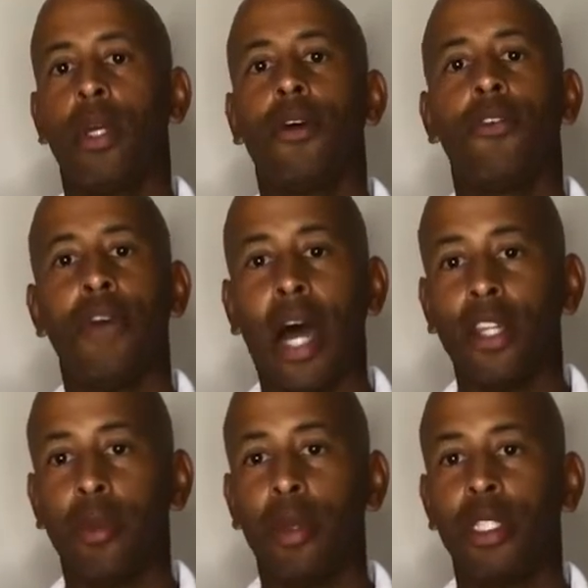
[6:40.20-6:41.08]
File
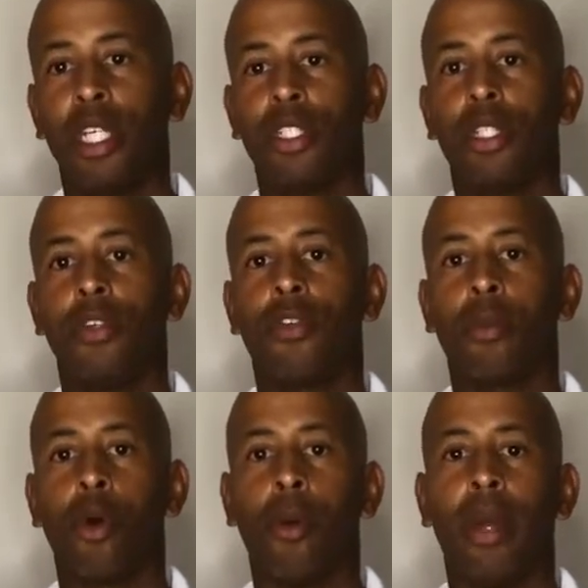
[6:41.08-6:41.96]
the petition for
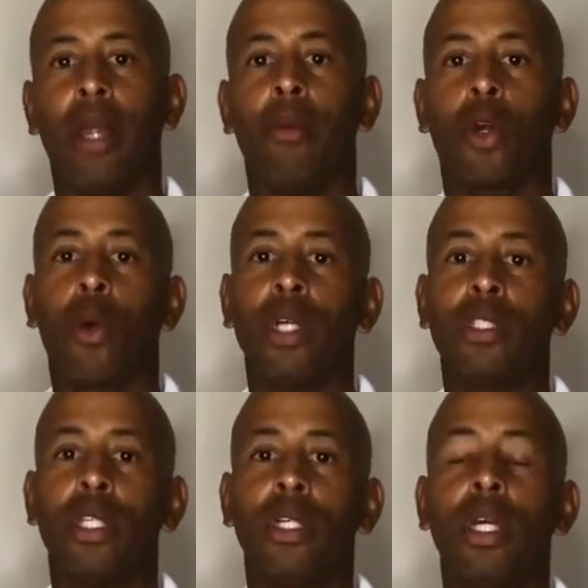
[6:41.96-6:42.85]
probate
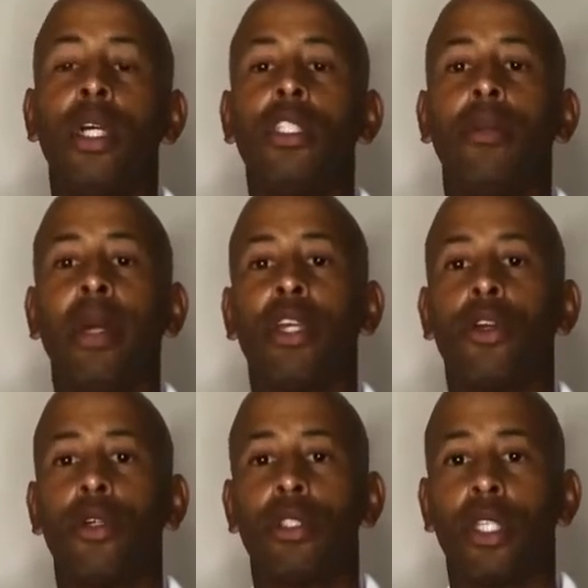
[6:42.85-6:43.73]
requesting to make
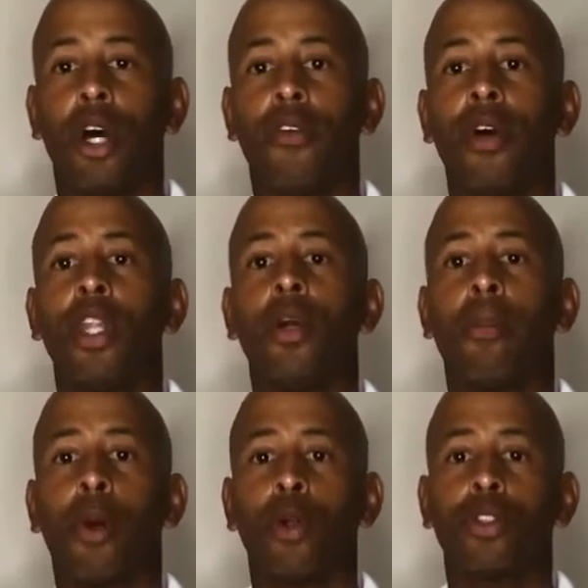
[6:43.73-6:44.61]
yourself the
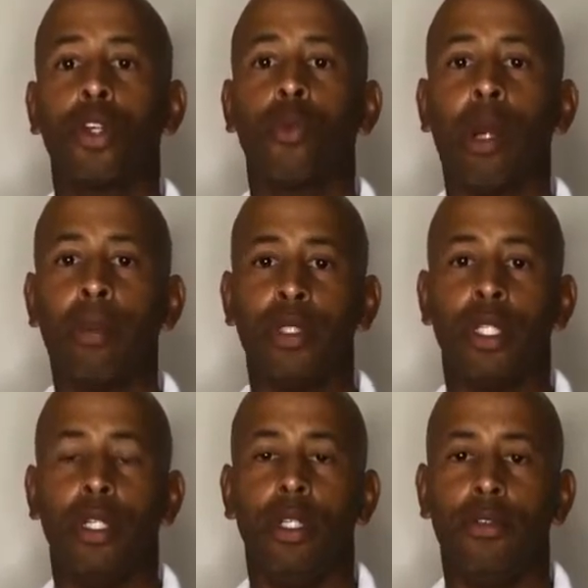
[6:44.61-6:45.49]
personal
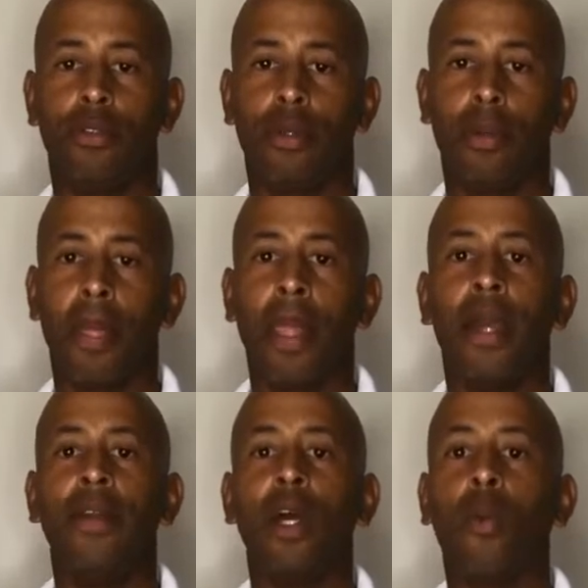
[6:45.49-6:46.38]
representative.
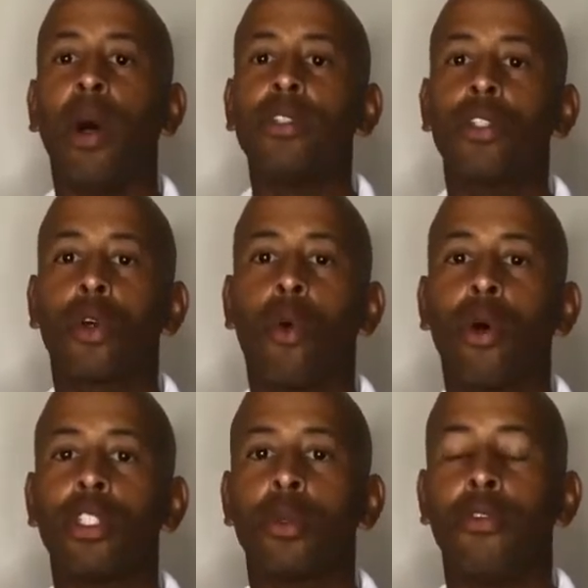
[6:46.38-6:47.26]
Now, once the
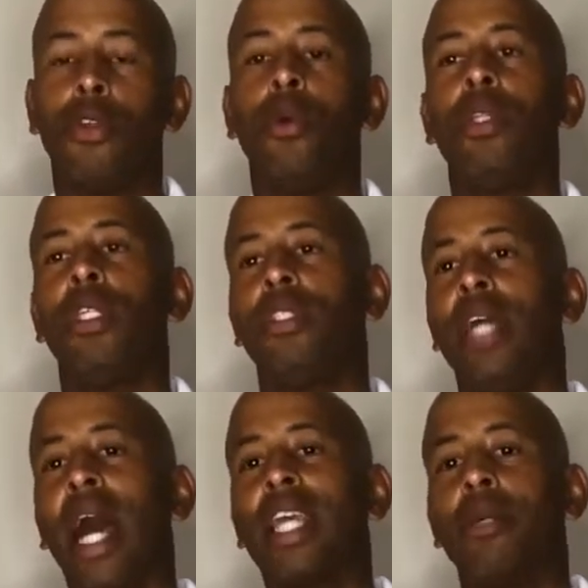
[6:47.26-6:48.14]
court has reviewed these
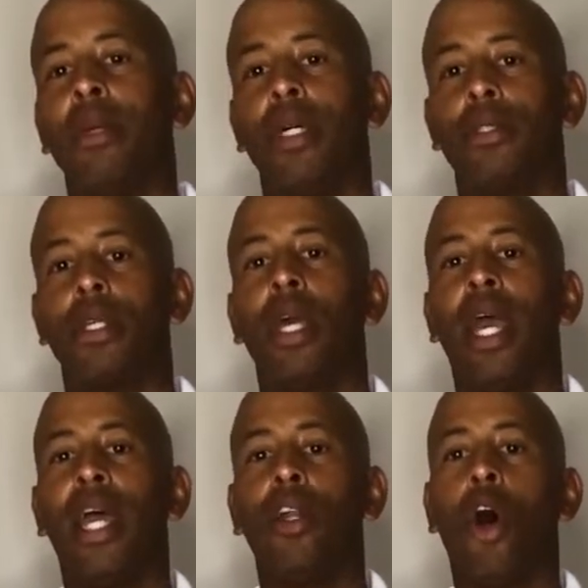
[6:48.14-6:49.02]
documents
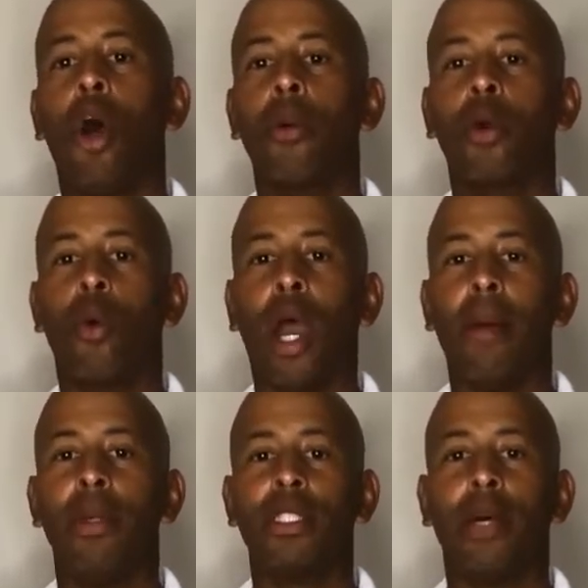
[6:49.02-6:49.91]
and all
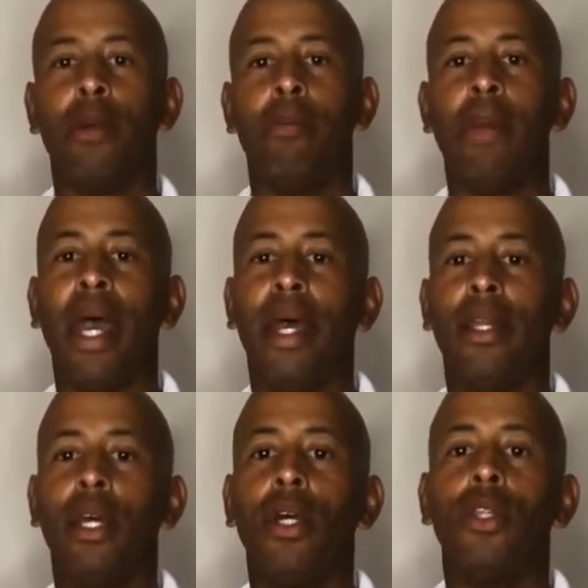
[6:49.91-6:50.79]
requirements have been
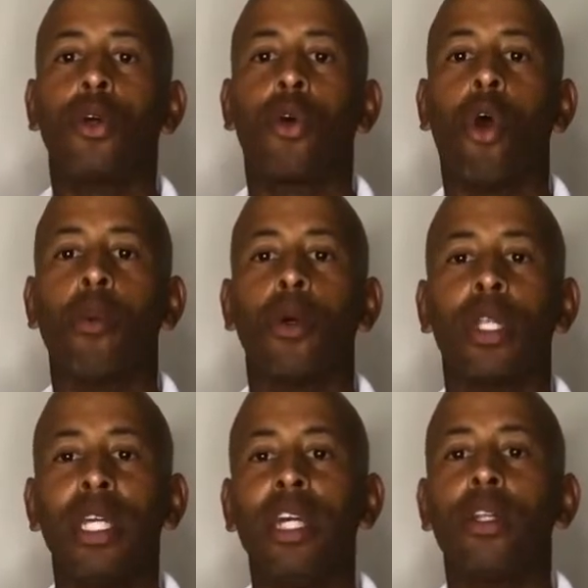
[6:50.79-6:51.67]
met, the court will
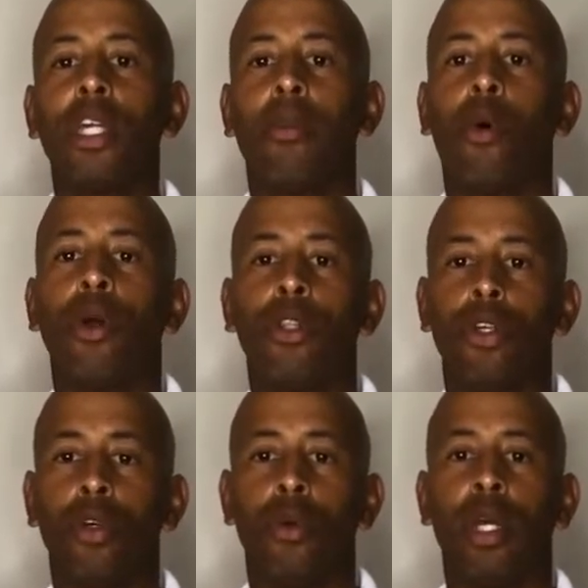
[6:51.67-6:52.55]
legally appoint
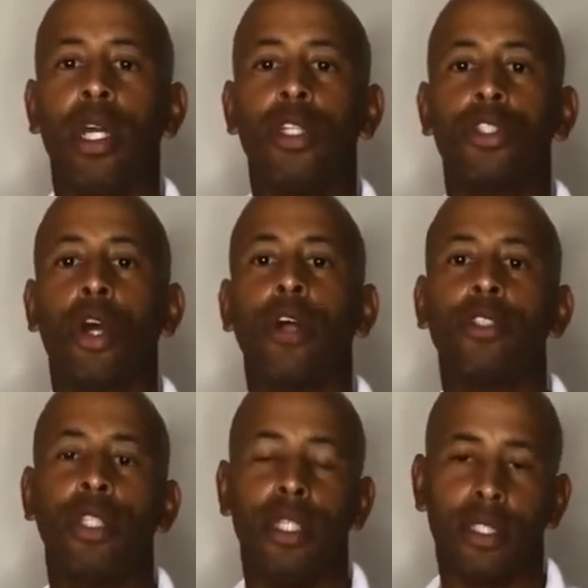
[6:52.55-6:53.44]
you in charge
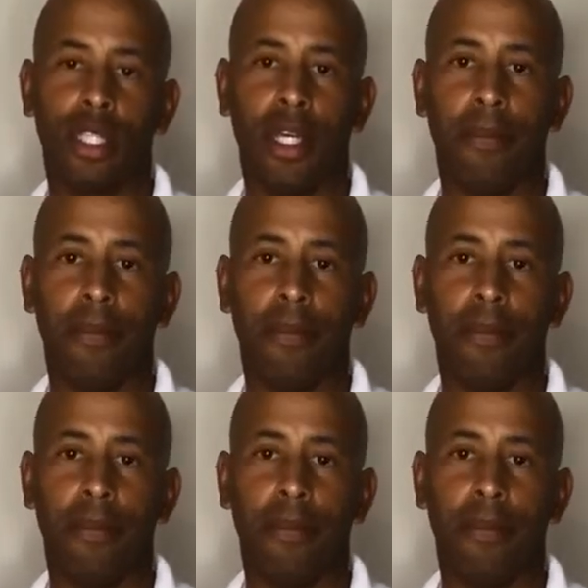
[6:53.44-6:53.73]
of the estate.